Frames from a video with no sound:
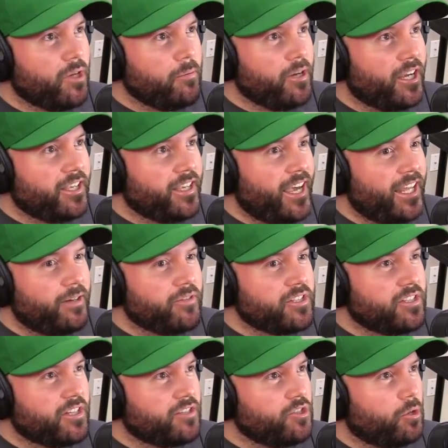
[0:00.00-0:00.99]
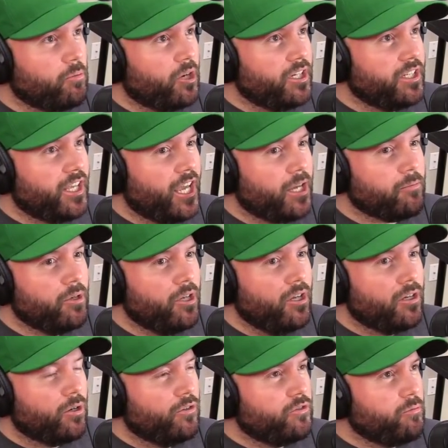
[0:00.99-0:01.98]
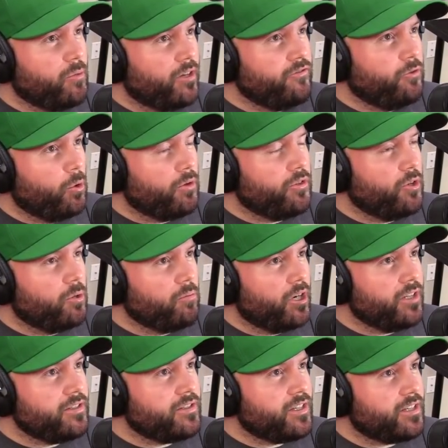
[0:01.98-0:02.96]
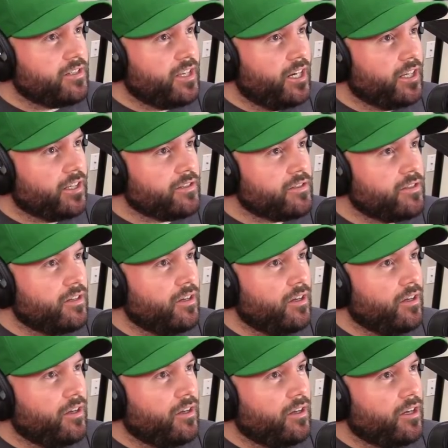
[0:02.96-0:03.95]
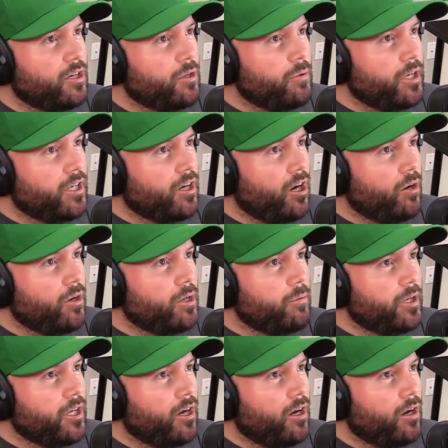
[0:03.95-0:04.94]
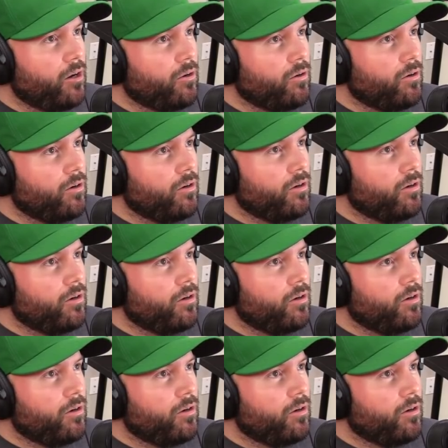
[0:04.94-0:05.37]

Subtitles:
Maybe I can have a 6 home run game. Going for my 4th home run in 6 innings. Here we go, here we go.